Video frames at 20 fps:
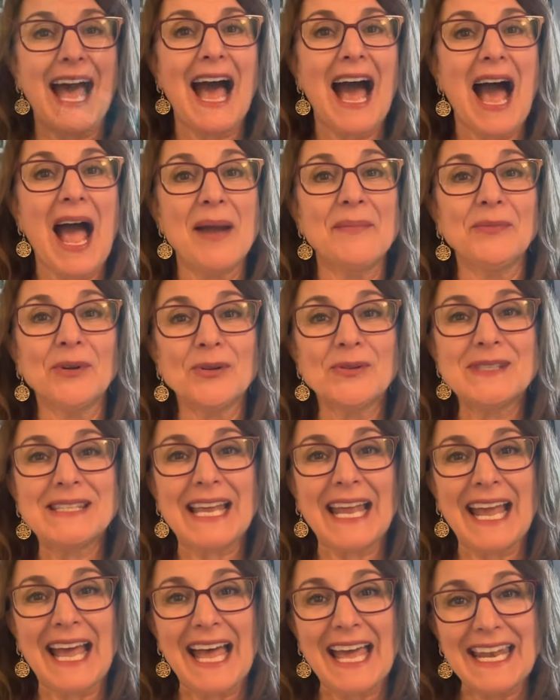I'm
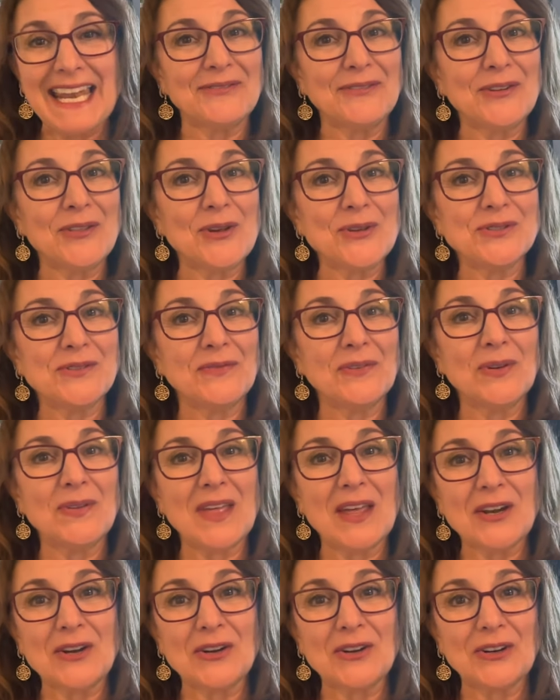Roseanne. For those of you
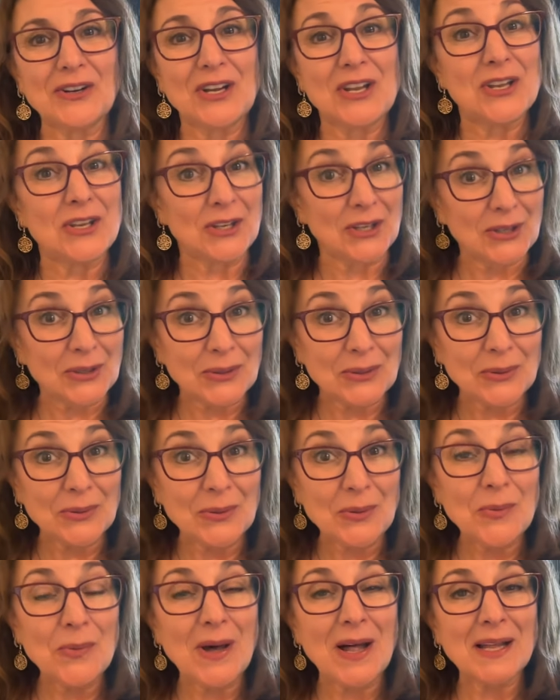that are
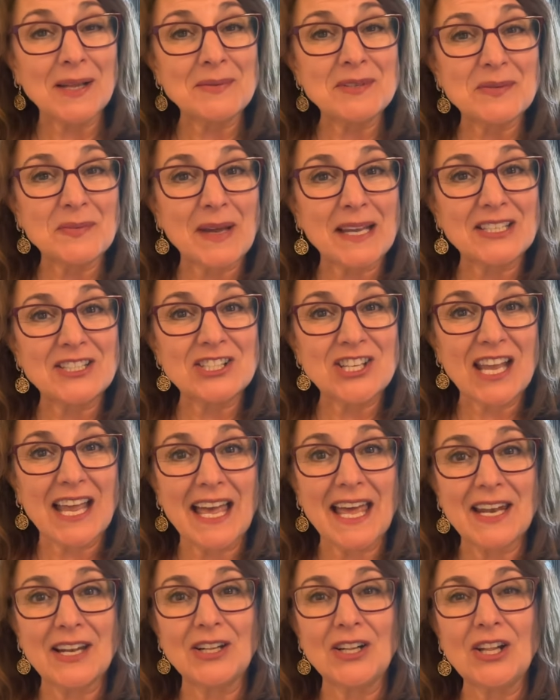new, welcome to my
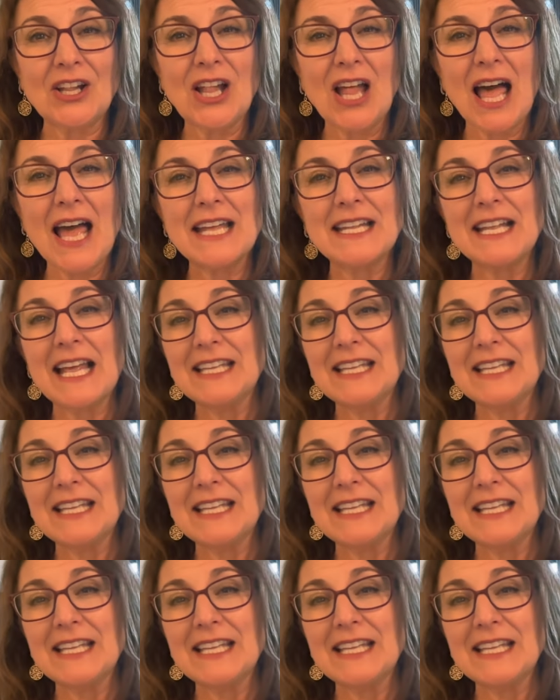channel.